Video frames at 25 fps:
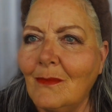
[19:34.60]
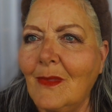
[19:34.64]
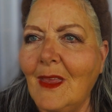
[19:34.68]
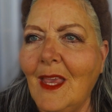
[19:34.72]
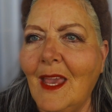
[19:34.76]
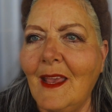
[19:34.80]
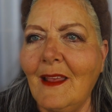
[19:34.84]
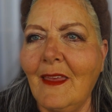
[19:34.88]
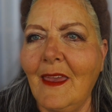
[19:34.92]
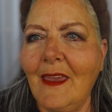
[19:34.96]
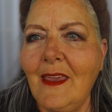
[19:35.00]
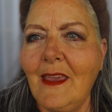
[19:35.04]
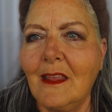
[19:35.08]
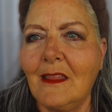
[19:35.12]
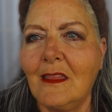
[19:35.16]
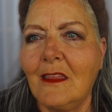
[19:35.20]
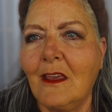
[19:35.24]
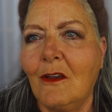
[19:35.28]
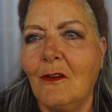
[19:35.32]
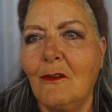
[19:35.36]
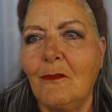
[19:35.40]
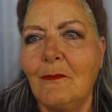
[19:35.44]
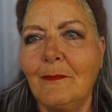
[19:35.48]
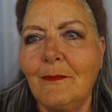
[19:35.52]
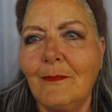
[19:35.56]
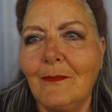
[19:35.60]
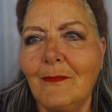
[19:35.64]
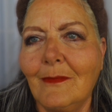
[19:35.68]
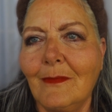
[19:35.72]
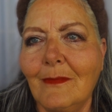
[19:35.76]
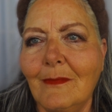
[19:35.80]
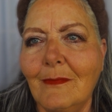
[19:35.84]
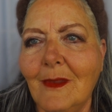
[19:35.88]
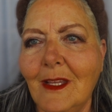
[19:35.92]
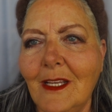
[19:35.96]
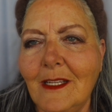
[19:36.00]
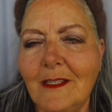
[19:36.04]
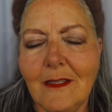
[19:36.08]
I like it though.
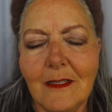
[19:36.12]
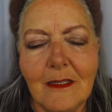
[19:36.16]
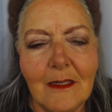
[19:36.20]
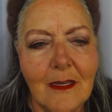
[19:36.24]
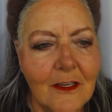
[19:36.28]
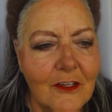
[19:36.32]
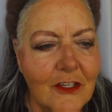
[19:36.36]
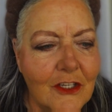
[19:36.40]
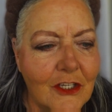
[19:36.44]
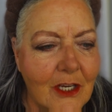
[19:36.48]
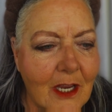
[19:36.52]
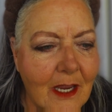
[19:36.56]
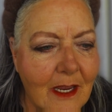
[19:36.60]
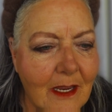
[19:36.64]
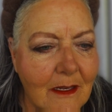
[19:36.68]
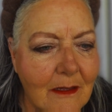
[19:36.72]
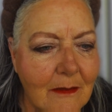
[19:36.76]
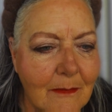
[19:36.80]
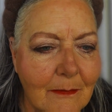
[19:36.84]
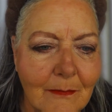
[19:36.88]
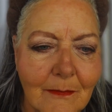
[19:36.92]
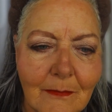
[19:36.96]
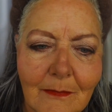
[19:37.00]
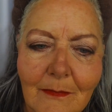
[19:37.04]
It's a nice shade.